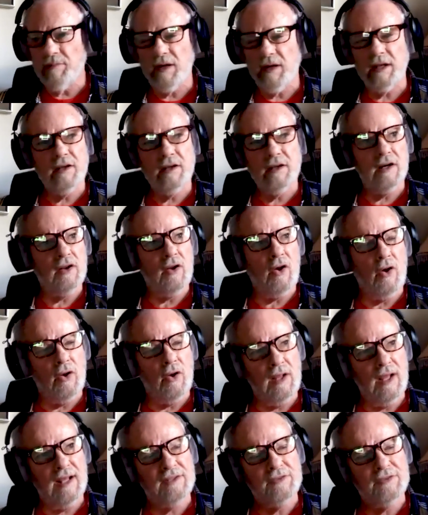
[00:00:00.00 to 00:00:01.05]
my God, it all
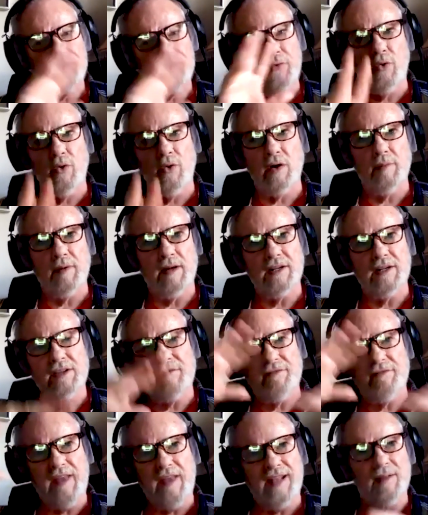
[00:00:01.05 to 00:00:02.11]
has form and it
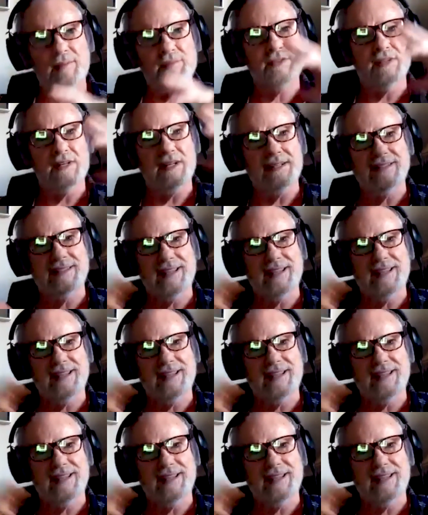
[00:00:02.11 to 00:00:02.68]
develops and